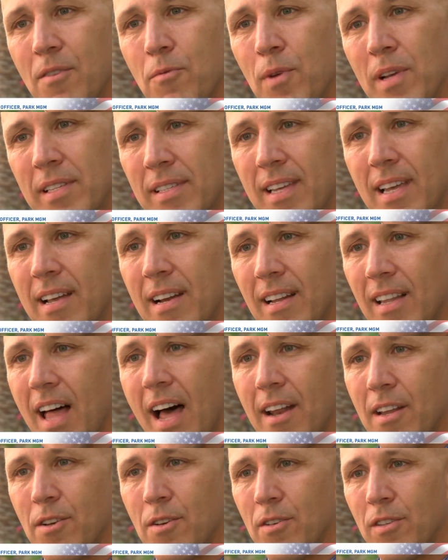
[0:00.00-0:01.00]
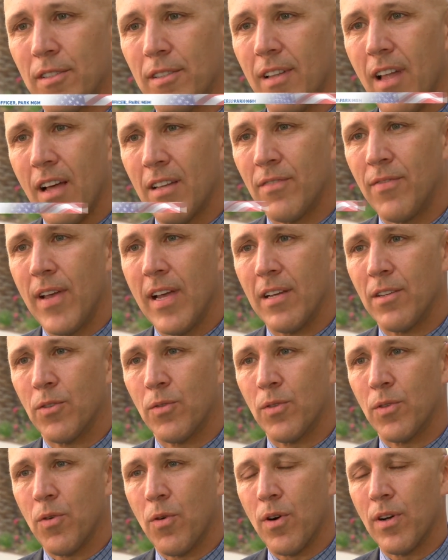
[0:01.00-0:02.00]
we see in a lot of new Las Vegas
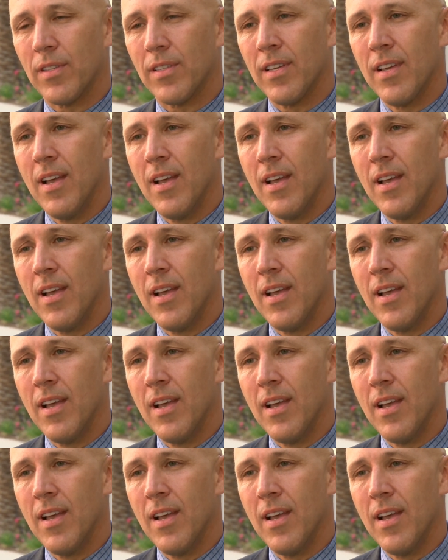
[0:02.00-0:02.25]
resorts.